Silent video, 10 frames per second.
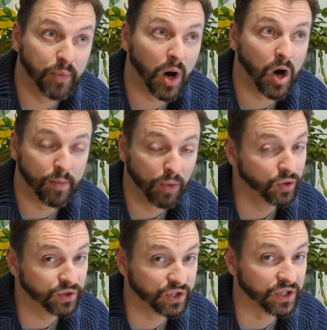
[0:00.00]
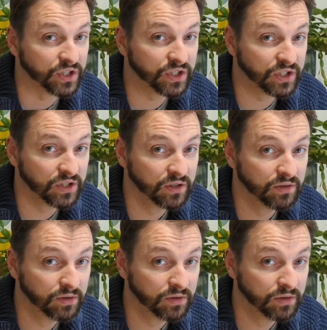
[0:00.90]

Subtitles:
bar monsters